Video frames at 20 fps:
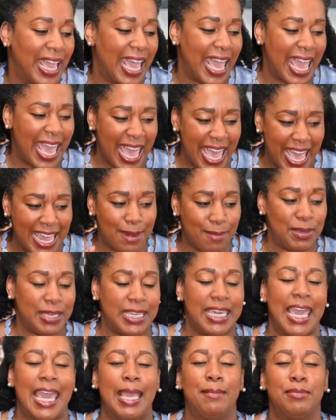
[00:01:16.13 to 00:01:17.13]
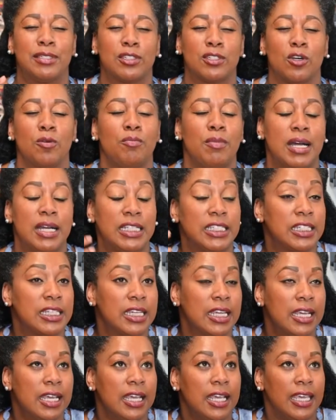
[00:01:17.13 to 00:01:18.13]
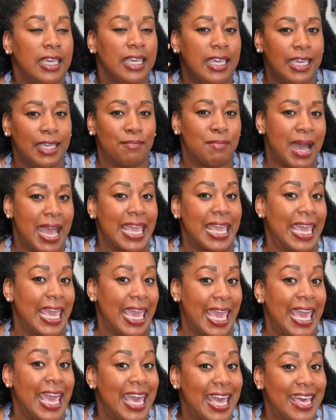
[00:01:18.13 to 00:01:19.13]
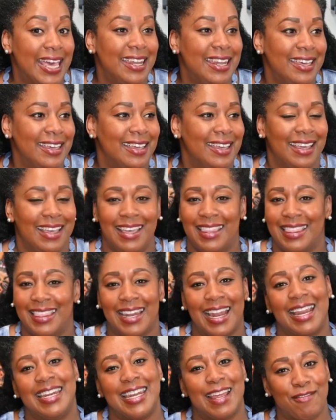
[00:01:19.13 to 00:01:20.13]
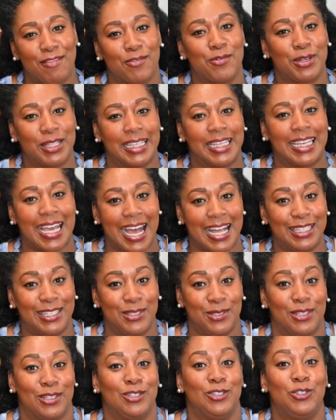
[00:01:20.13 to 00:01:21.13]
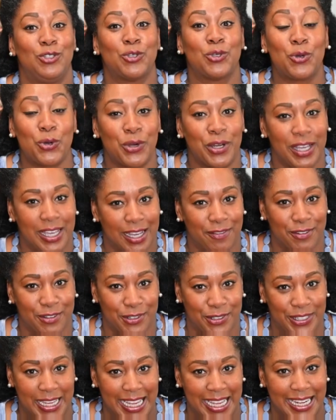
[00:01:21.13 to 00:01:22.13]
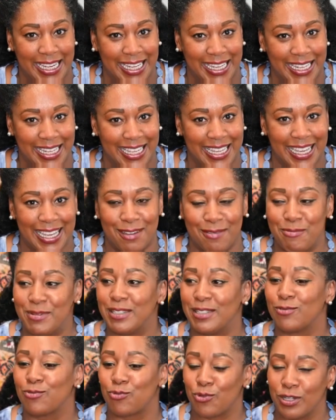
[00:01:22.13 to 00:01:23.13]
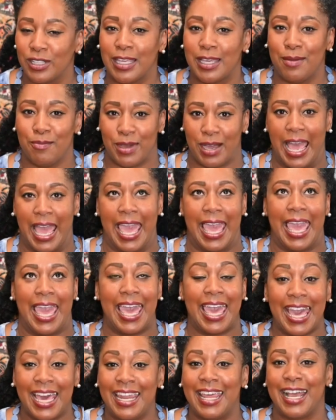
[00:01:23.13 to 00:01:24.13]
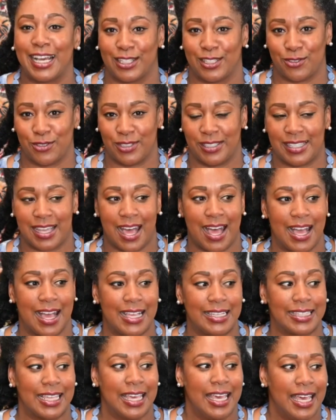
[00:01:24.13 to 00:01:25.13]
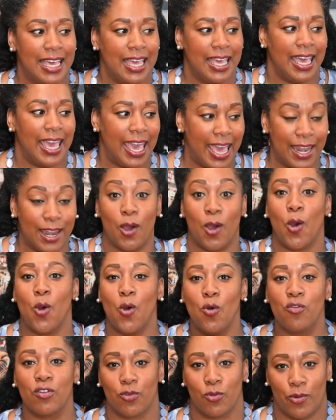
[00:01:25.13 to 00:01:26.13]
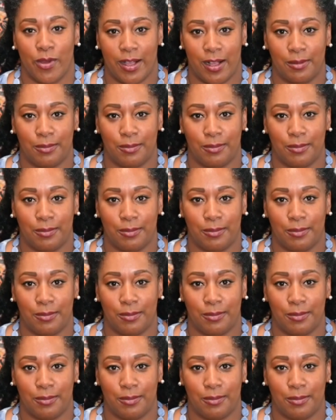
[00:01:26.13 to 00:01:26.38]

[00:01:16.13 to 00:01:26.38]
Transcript: And it became so much in my head that I never really got to the joy of creating. It was really a head exercise and overwhelm.